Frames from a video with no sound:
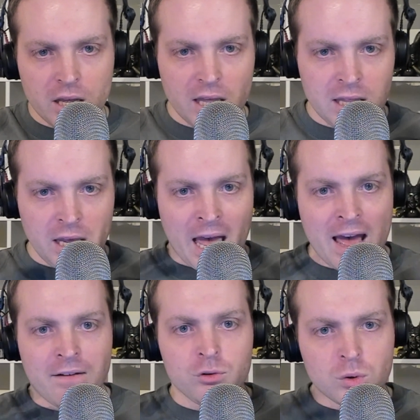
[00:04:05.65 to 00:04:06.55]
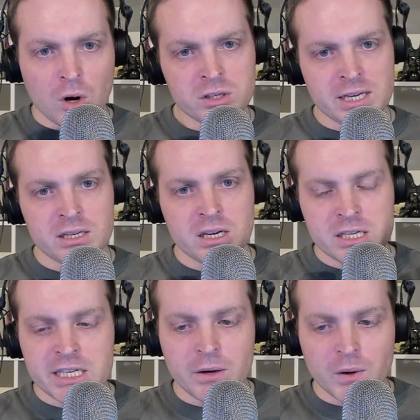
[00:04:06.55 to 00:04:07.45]
They have 2 constants,
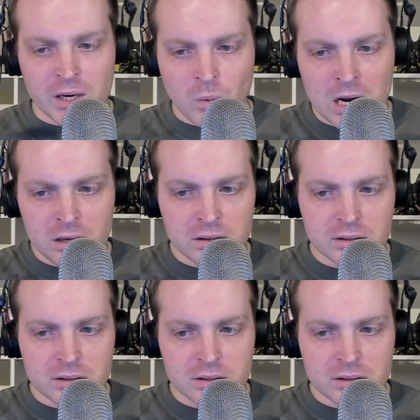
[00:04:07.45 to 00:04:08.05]
0 and 1.